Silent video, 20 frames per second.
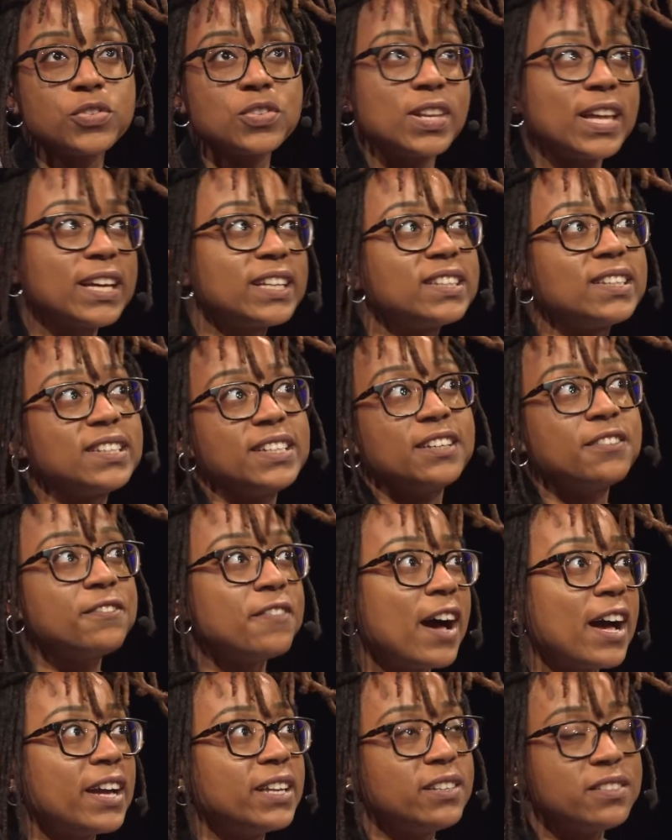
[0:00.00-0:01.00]

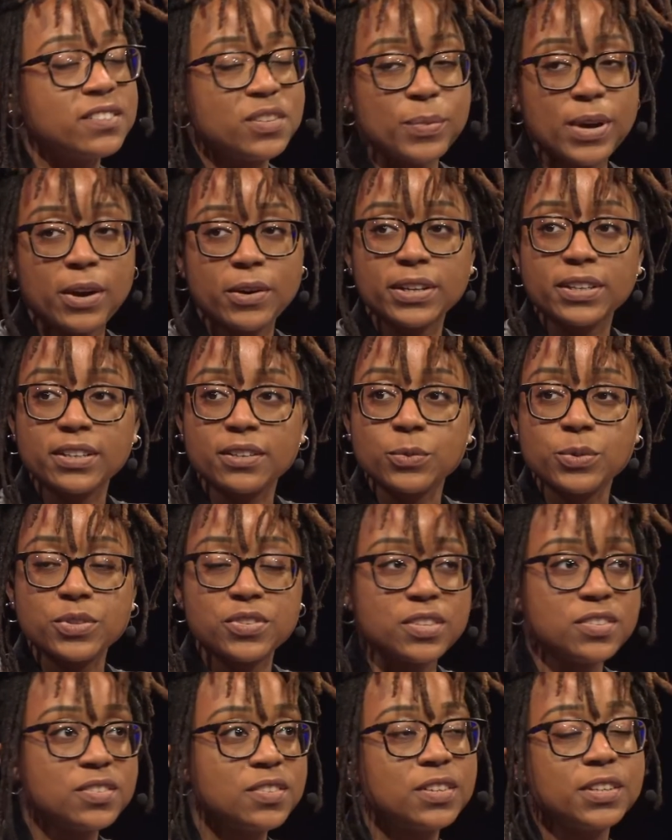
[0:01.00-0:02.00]
deify these American
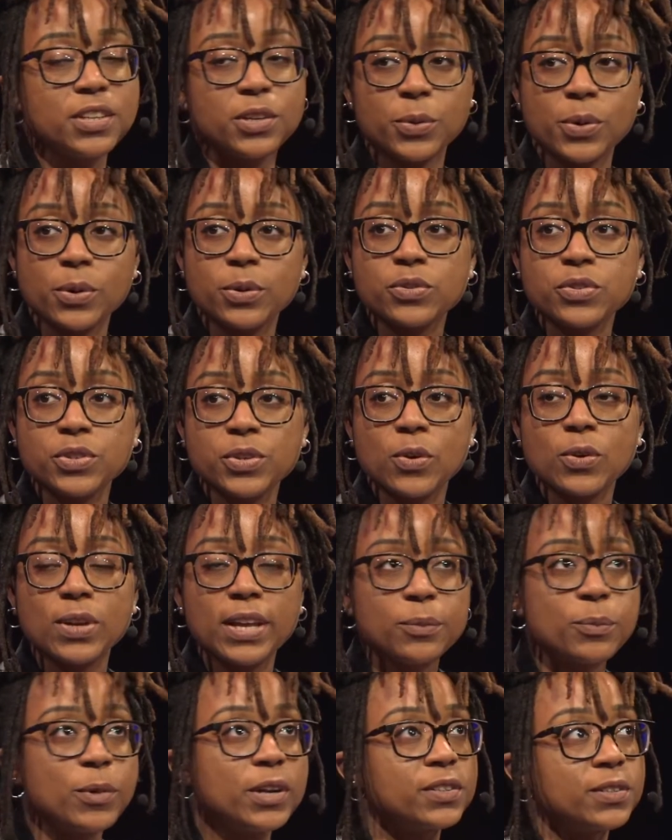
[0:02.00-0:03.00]
resistance heroes,
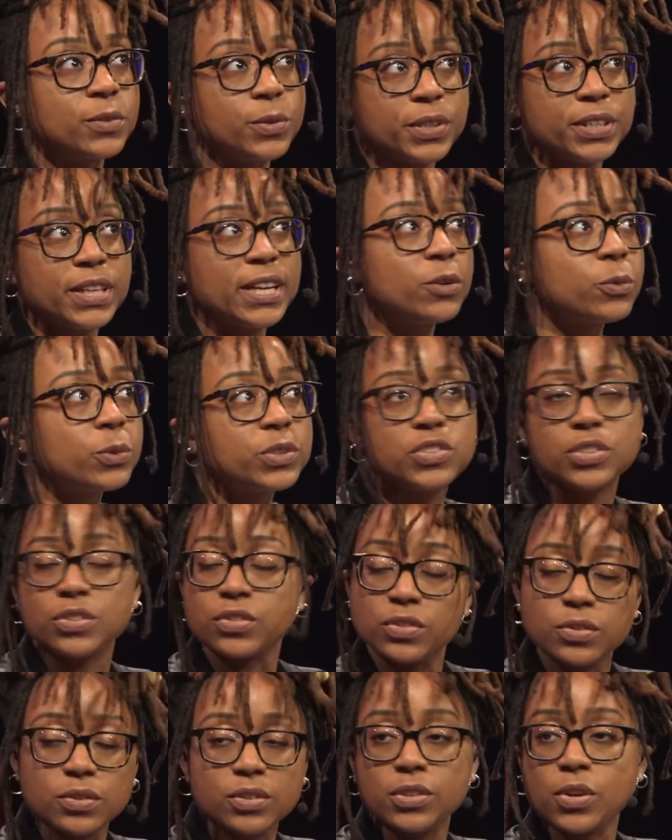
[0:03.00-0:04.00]
like Martin Luther King, which
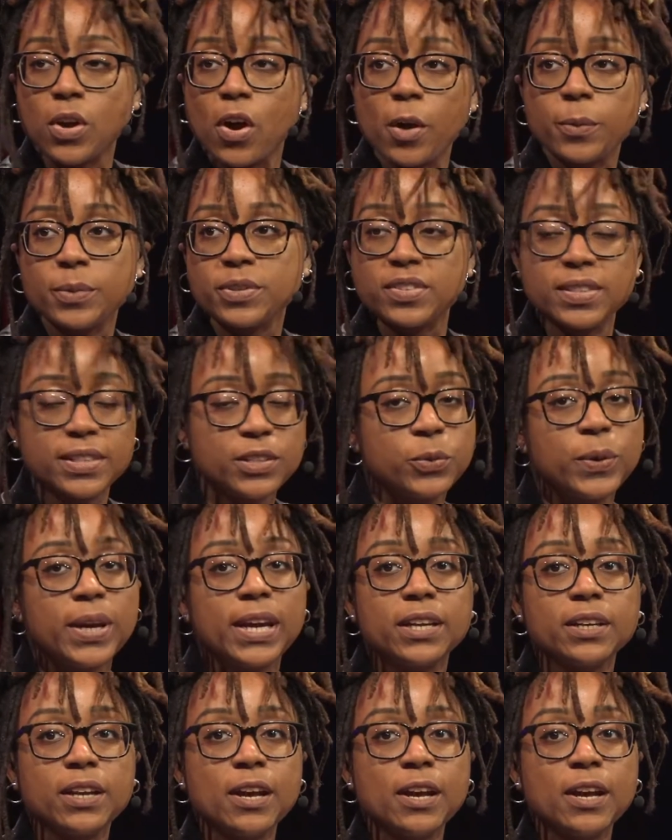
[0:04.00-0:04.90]
is obviously great,